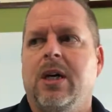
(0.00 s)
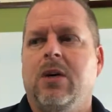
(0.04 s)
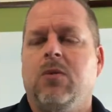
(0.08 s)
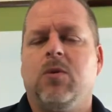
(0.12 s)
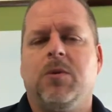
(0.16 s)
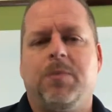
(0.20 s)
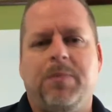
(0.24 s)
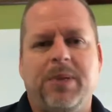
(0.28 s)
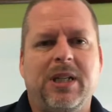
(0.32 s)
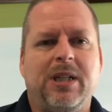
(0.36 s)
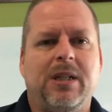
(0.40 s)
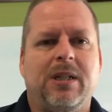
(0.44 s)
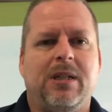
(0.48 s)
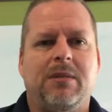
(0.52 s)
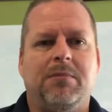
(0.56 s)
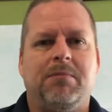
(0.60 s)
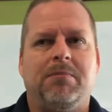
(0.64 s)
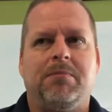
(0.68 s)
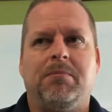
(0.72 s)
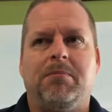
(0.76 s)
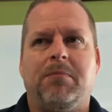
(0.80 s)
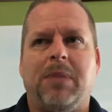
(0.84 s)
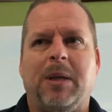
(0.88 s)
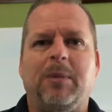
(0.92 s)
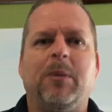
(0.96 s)
would be
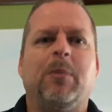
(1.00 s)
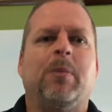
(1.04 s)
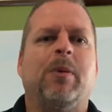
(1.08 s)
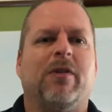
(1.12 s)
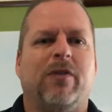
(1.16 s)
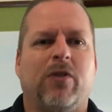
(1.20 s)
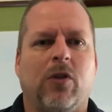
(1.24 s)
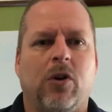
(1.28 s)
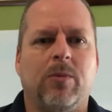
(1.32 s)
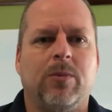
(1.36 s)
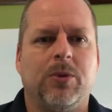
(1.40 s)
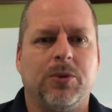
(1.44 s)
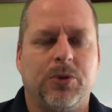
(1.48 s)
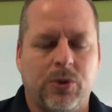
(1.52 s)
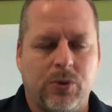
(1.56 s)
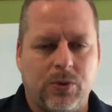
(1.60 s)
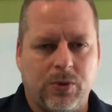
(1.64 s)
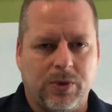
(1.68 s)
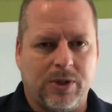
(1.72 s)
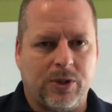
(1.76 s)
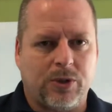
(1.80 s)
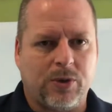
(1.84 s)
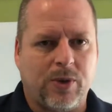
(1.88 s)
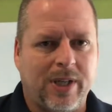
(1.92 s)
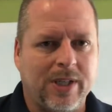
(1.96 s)
maybe a preferable
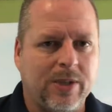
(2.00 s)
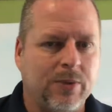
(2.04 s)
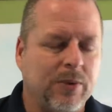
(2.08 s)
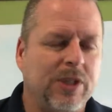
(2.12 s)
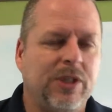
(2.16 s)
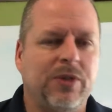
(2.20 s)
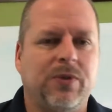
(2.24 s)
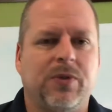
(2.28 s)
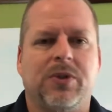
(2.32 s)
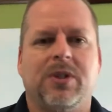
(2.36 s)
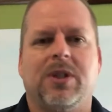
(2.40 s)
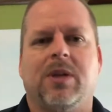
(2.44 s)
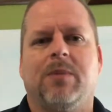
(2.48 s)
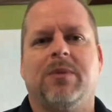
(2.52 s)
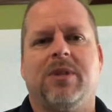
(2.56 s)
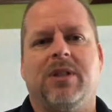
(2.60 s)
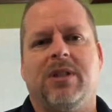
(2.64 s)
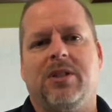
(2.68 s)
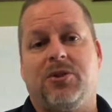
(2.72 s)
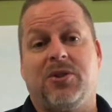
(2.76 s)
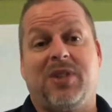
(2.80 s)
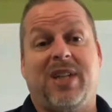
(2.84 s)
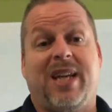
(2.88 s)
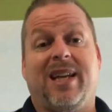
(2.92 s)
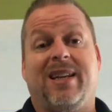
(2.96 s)
tool than trying to reach for something
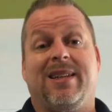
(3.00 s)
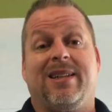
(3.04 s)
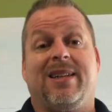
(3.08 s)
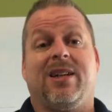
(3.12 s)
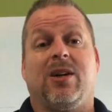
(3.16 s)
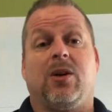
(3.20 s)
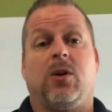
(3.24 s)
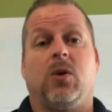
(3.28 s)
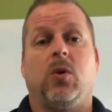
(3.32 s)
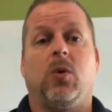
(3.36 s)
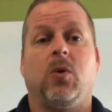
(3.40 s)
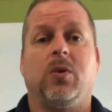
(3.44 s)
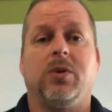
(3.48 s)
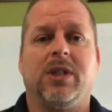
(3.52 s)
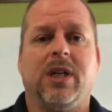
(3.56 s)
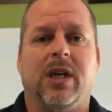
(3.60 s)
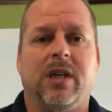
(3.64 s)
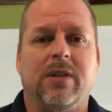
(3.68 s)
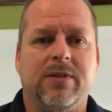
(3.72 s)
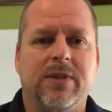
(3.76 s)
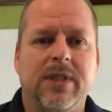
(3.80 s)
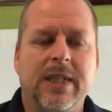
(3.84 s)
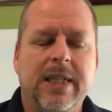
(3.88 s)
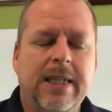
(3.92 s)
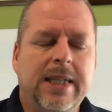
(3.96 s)
that you can't get a hold
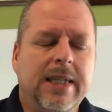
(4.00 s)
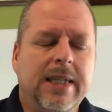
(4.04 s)
of.